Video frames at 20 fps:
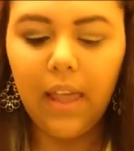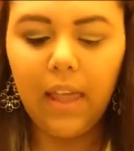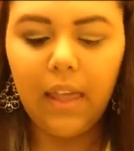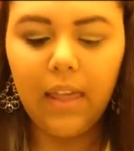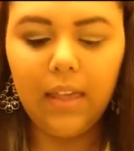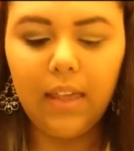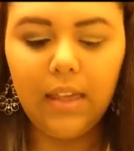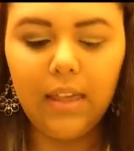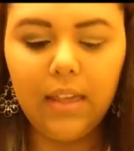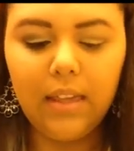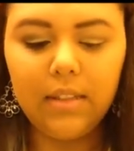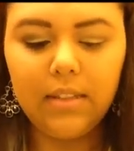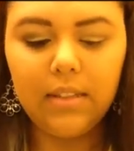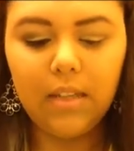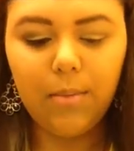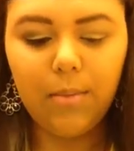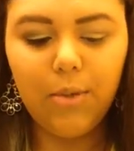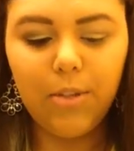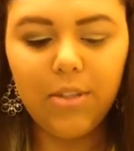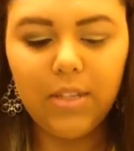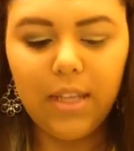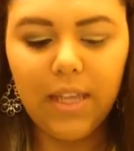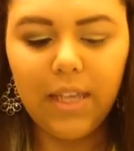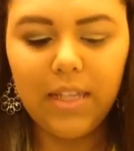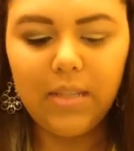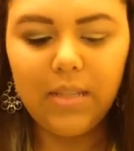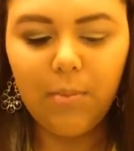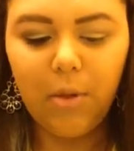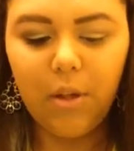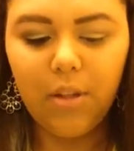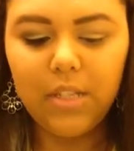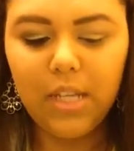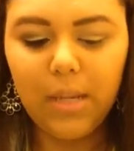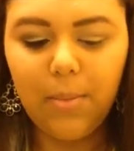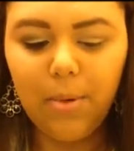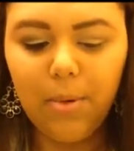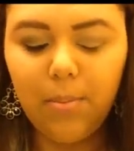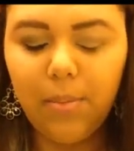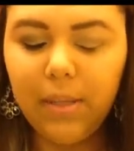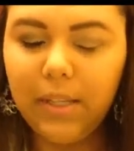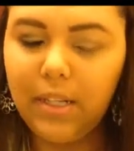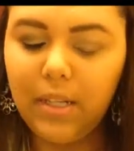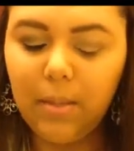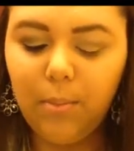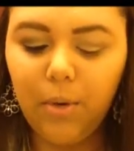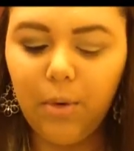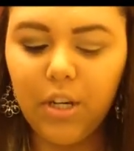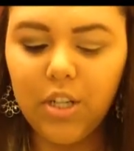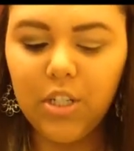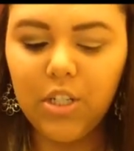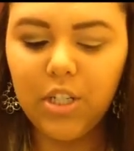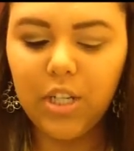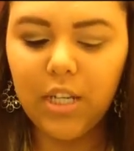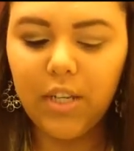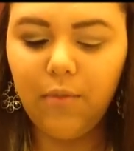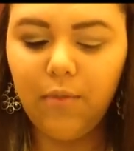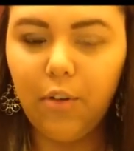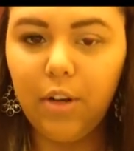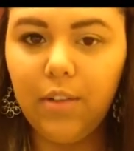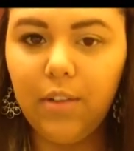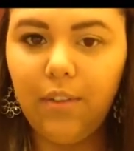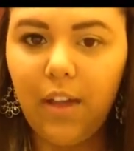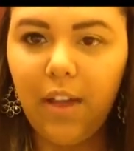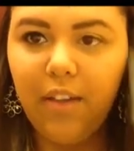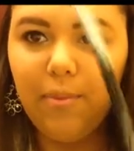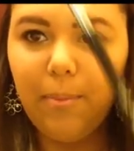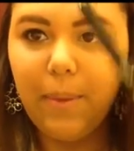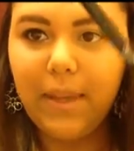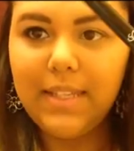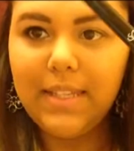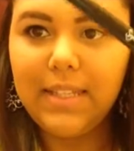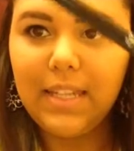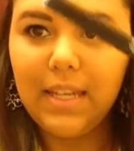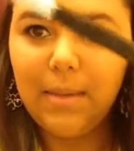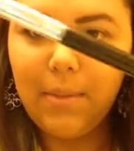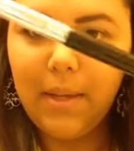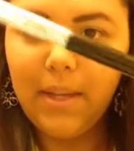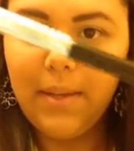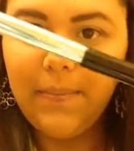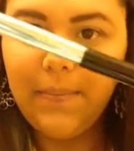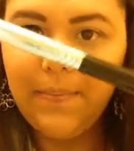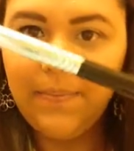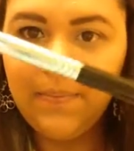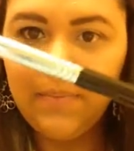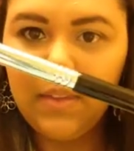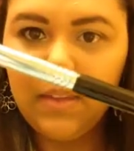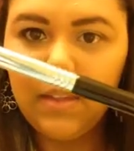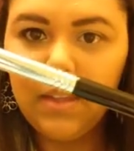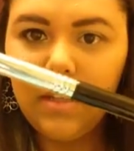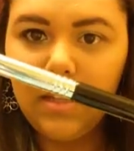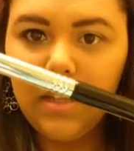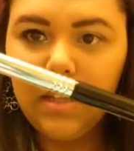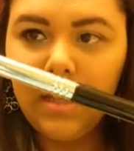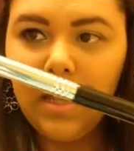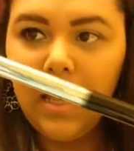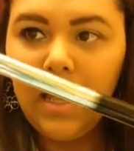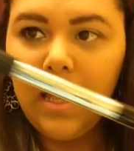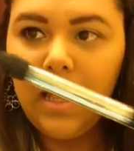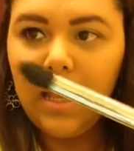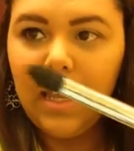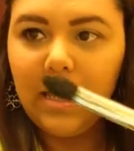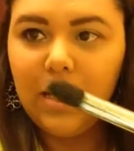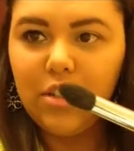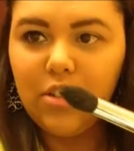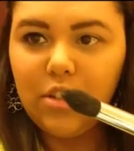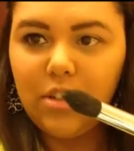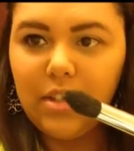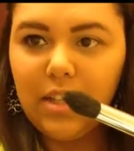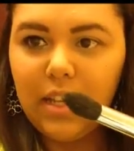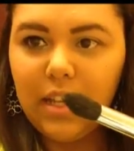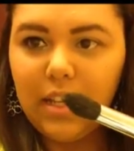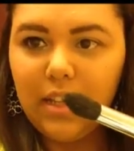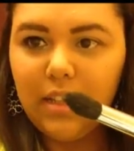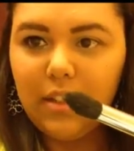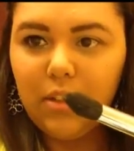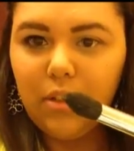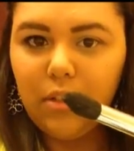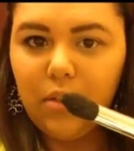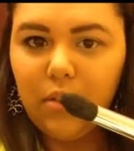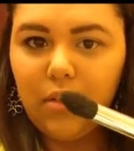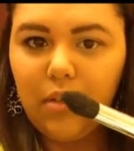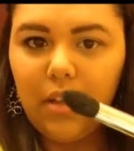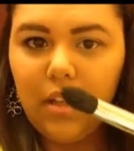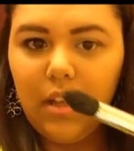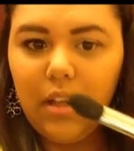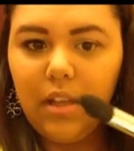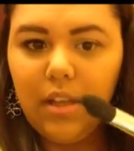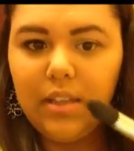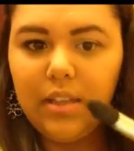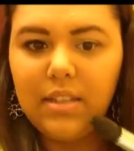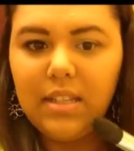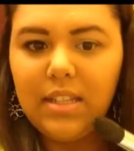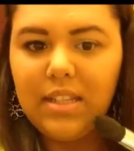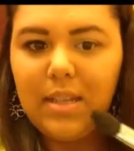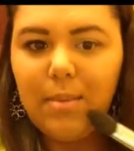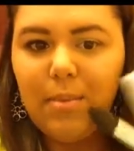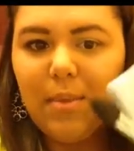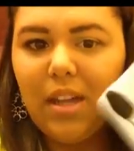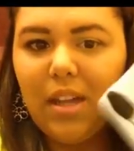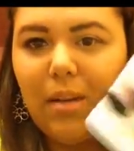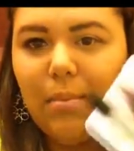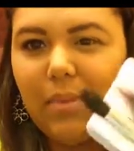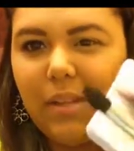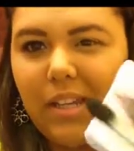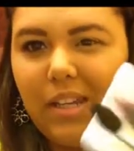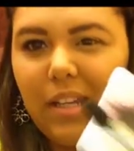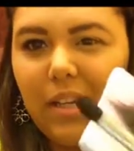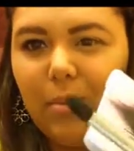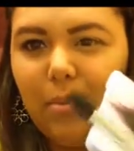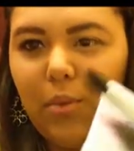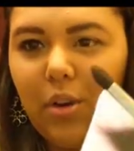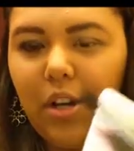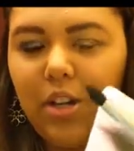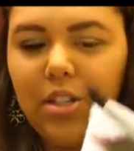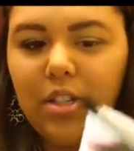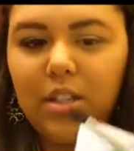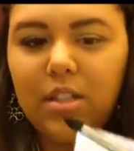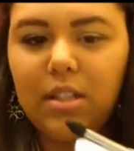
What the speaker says: And I'm using a small tapered blending brush, E45 by Sigma. And it's just like it's the same kind of blending brush,